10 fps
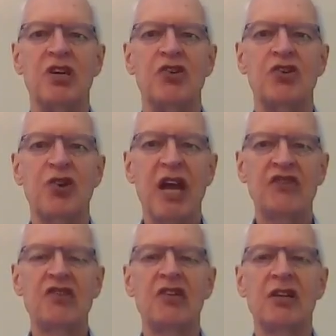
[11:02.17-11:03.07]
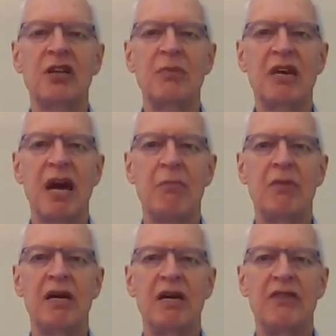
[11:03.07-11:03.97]
transiently
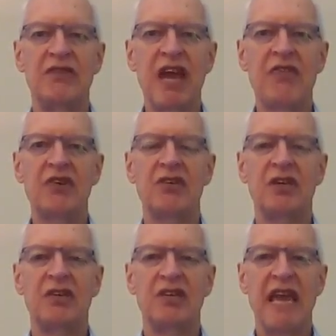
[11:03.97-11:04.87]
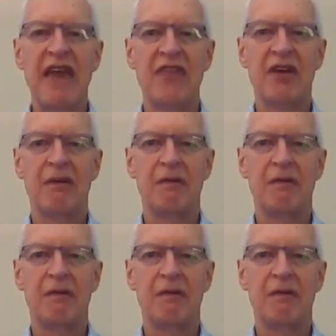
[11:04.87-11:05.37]
become tethered together.